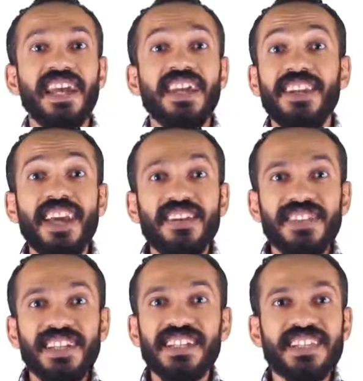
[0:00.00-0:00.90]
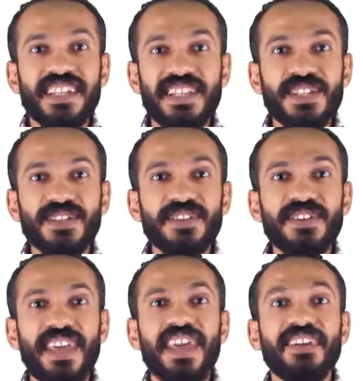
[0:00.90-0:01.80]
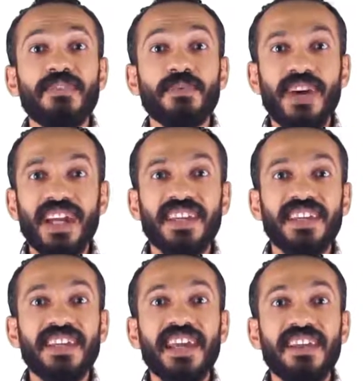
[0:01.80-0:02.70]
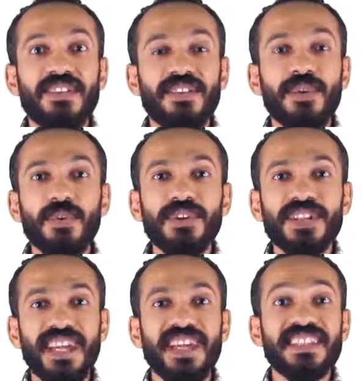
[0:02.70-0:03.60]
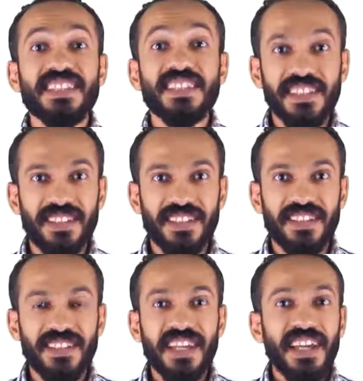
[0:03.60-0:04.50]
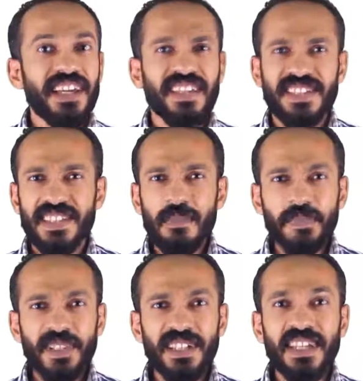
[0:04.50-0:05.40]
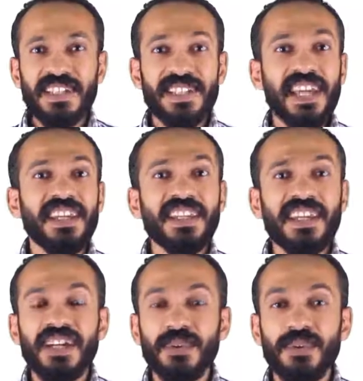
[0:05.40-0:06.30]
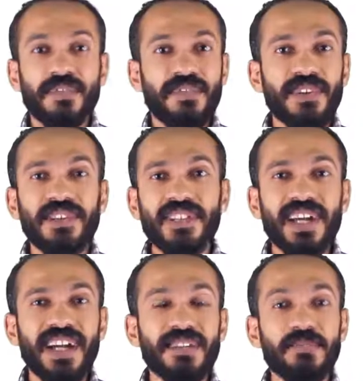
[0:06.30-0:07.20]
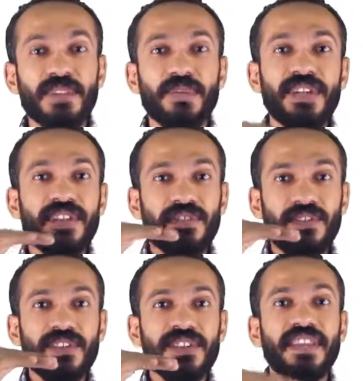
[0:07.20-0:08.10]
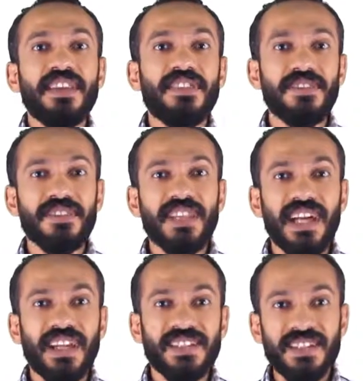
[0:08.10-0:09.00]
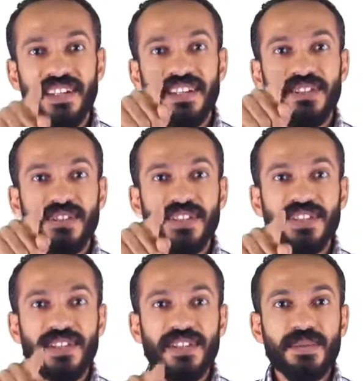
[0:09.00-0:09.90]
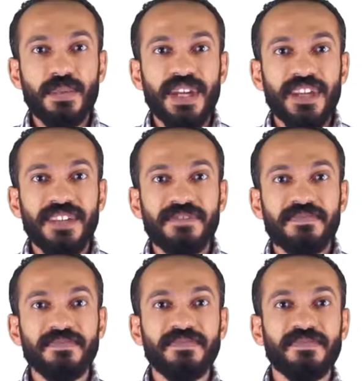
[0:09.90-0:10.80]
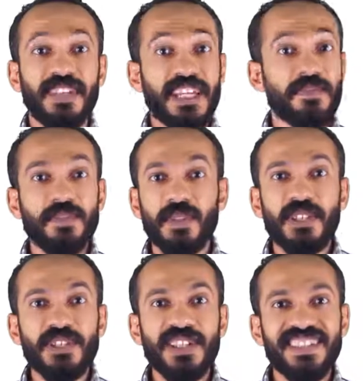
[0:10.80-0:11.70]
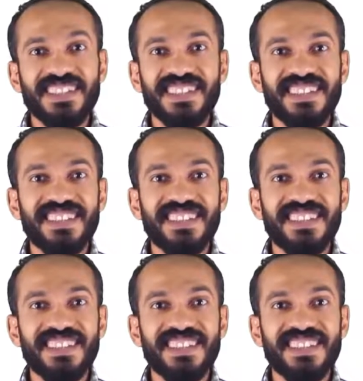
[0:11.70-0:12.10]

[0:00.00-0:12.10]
Nothing is easier than writing a lowercase loop. It is simply a standing line or a vertical line between the first and the third lines, just this way. That's pretty much it.